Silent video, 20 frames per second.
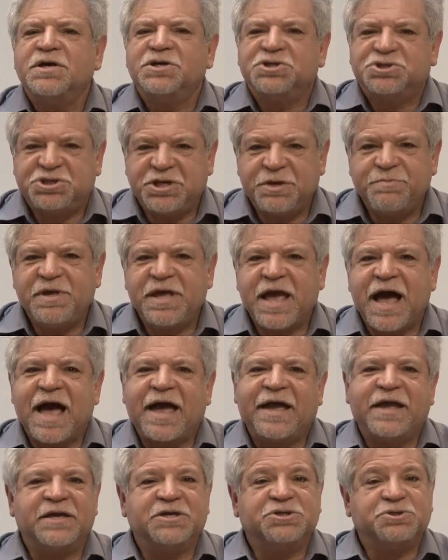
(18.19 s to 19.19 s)

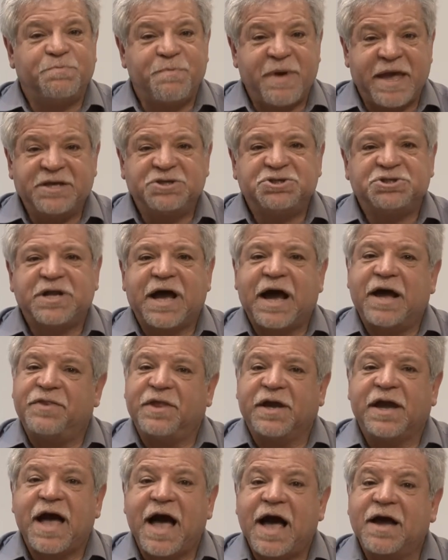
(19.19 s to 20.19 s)
CBI is based on
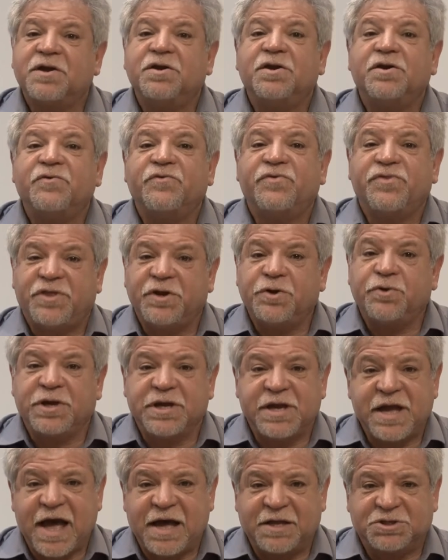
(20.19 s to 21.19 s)
the cognitive theory
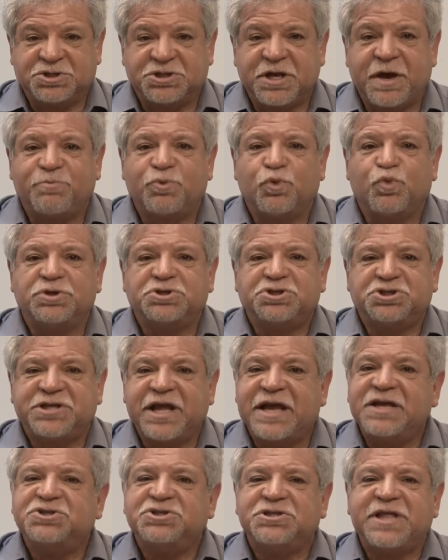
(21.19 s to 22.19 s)
concept, which
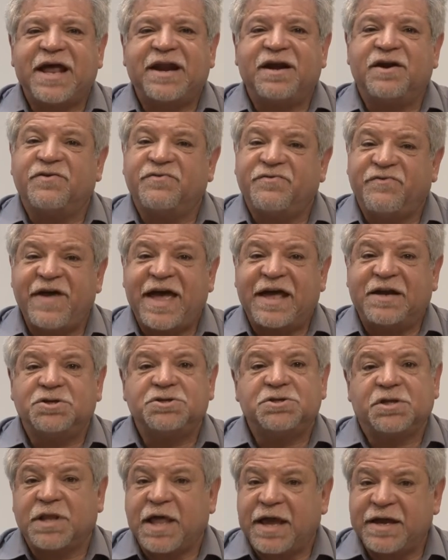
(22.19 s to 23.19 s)
states that an
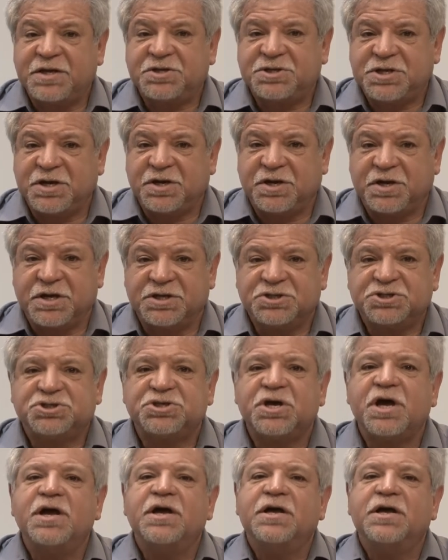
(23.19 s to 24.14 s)
event like tinnitus